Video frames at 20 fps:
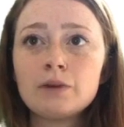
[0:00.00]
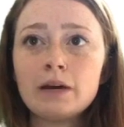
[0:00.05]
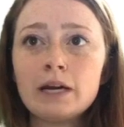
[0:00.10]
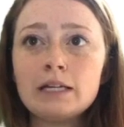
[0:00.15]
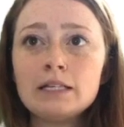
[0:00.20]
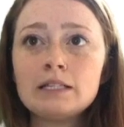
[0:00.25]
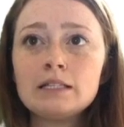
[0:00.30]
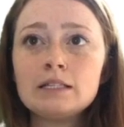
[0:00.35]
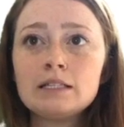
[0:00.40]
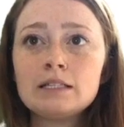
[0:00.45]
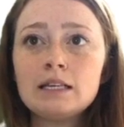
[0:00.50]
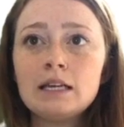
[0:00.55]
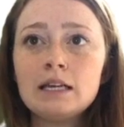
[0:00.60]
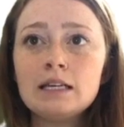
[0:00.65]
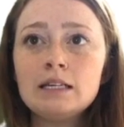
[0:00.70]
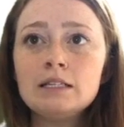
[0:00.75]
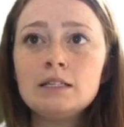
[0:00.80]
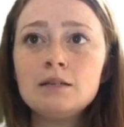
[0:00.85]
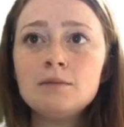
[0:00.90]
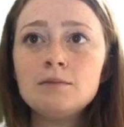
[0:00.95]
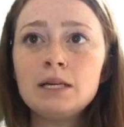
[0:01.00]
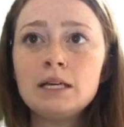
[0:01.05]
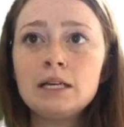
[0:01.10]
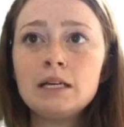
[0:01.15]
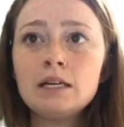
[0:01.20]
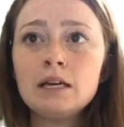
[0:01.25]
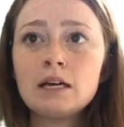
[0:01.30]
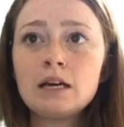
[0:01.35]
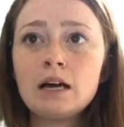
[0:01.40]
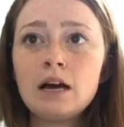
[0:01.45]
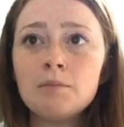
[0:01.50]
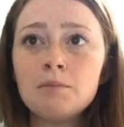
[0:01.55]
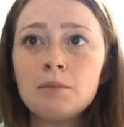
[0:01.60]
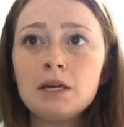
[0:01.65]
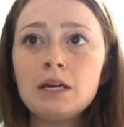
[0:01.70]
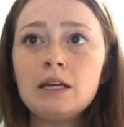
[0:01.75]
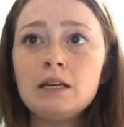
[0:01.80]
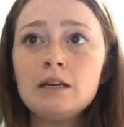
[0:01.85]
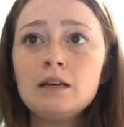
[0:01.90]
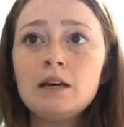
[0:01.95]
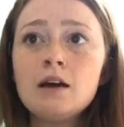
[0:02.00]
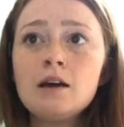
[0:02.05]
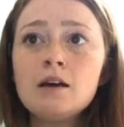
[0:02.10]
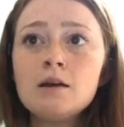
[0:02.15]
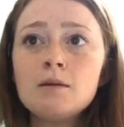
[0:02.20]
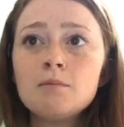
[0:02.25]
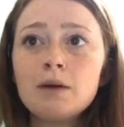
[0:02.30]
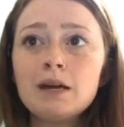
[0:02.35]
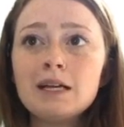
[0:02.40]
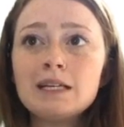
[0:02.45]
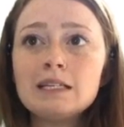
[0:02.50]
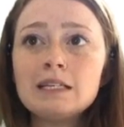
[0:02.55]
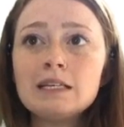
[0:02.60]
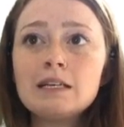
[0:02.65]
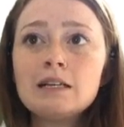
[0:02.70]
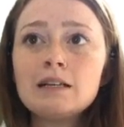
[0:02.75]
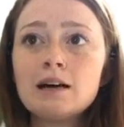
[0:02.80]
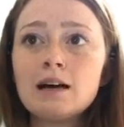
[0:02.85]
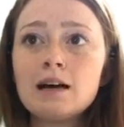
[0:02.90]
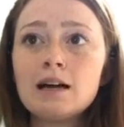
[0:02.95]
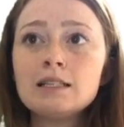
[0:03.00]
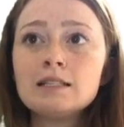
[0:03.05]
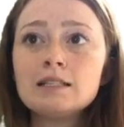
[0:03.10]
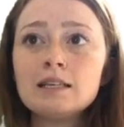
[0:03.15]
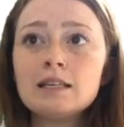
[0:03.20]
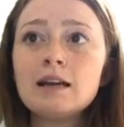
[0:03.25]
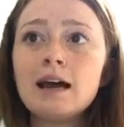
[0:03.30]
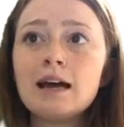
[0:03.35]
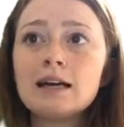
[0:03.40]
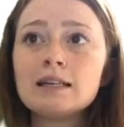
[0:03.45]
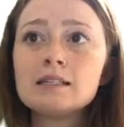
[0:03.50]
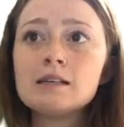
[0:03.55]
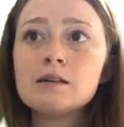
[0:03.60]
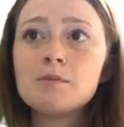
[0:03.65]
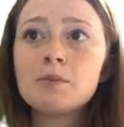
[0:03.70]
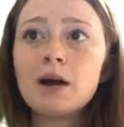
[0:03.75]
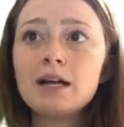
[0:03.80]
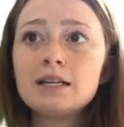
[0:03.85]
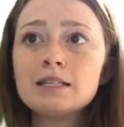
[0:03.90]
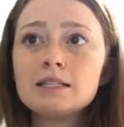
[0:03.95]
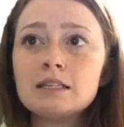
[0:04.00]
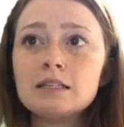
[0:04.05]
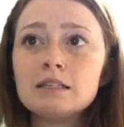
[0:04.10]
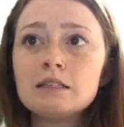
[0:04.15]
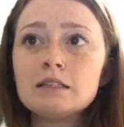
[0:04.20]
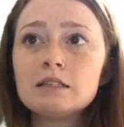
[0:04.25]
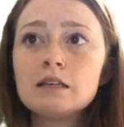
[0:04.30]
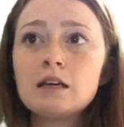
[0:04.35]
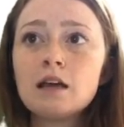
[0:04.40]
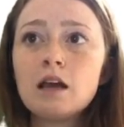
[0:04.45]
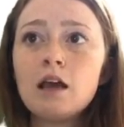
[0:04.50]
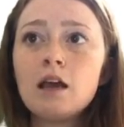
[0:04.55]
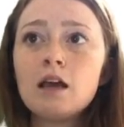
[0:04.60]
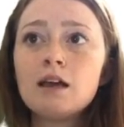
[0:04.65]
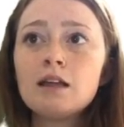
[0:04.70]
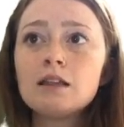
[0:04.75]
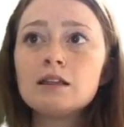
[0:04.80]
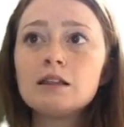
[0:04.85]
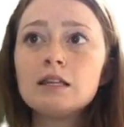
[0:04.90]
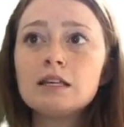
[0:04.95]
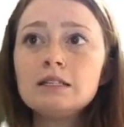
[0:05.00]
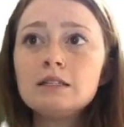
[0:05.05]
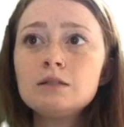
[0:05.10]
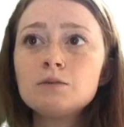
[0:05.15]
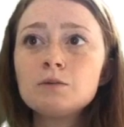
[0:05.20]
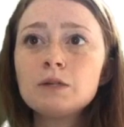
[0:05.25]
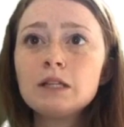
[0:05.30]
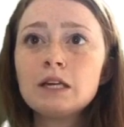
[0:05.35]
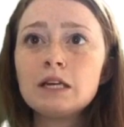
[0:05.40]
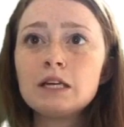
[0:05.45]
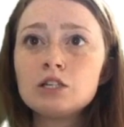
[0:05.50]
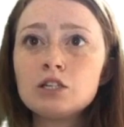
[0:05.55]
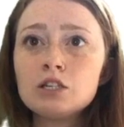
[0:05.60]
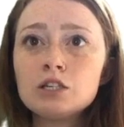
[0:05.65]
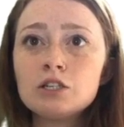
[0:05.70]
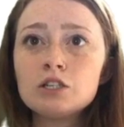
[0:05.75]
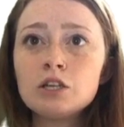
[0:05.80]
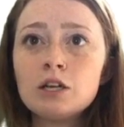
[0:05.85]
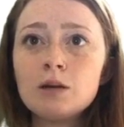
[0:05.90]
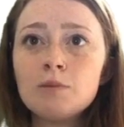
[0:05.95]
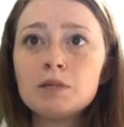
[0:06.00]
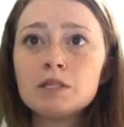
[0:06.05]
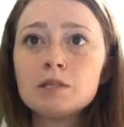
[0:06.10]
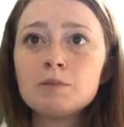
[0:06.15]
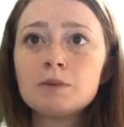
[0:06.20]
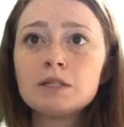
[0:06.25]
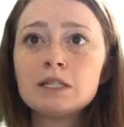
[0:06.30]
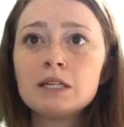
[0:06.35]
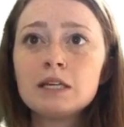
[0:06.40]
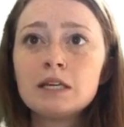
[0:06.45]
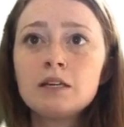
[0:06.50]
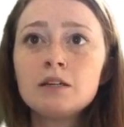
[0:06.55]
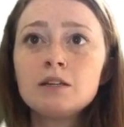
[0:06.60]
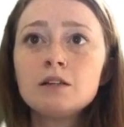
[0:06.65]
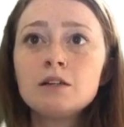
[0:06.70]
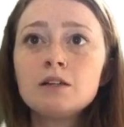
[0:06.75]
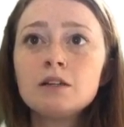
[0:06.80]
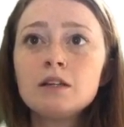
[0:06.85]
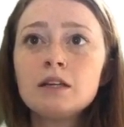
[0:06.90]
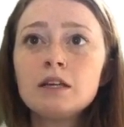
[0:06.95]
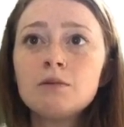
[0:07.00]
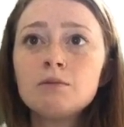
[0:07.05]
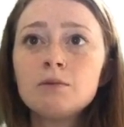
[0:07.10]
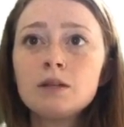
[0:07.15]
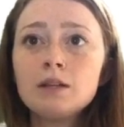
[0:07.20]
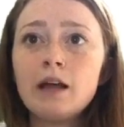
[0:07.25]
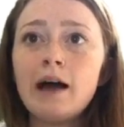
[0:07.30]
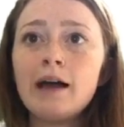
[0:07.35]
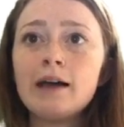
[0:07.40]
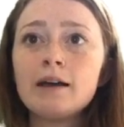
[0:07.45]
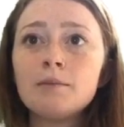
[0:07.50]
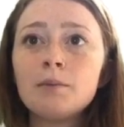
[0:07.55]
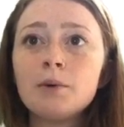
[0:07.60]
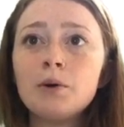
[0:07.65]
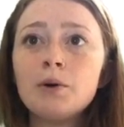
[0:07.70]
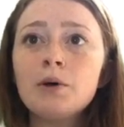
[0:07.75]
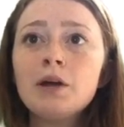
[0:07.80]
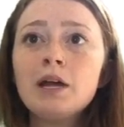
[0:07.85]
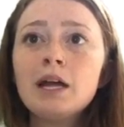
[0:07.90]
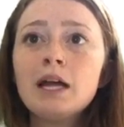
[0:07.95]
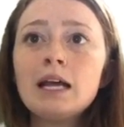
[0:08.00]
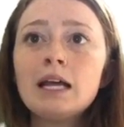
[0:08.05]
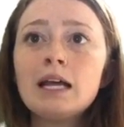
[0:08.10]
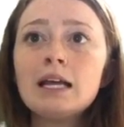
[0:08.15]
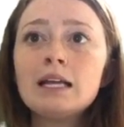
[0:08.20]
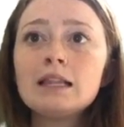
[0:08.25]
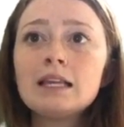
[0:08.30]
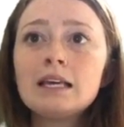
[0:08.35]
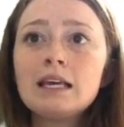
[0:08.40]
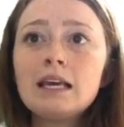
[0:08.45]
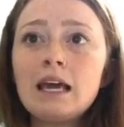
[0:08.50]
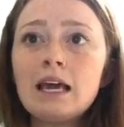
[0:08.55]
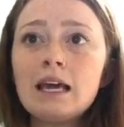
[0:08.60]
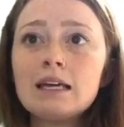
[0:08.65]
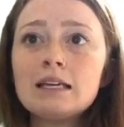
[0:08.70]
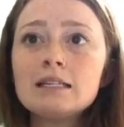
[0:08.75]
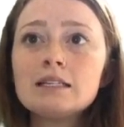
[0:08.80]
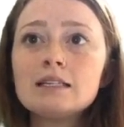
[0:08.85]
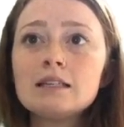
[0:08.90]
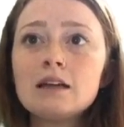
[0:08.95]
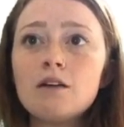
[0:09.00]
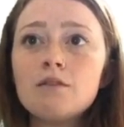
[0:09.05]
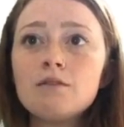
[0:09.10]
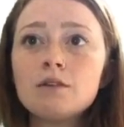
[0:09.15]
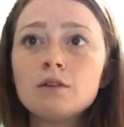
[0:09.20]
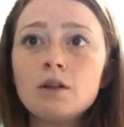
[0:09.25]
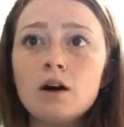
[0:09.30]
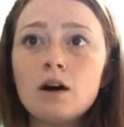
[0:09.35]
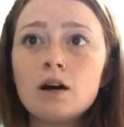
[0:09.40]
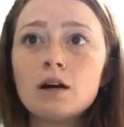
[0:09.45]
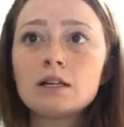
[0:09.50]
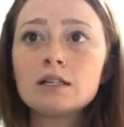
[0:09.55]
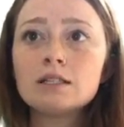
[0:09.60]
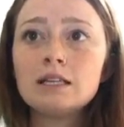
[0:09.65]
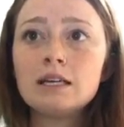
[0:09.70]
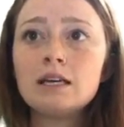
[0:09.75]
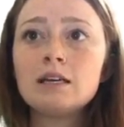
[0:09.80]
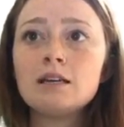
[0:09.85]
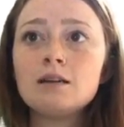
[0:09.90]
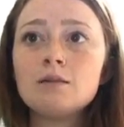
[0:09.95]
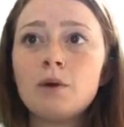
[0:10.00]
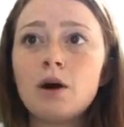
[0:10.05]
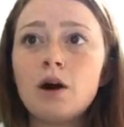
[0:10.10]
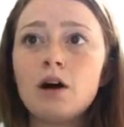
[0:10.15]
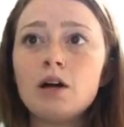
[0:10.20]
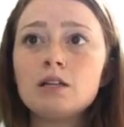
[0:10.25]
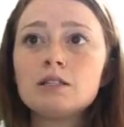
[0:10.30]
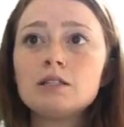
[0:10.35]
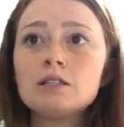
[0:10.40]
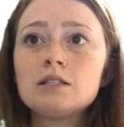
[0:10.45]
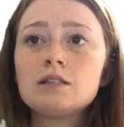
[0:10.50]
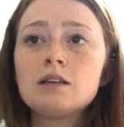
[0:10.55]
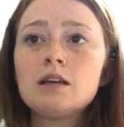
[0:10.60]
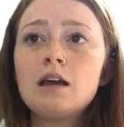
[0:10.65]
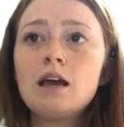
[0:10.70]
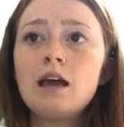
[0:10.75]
rates tend to be accompanied by declines in asset prices. This relationship is particularly reliable in the case of long-dated bonds.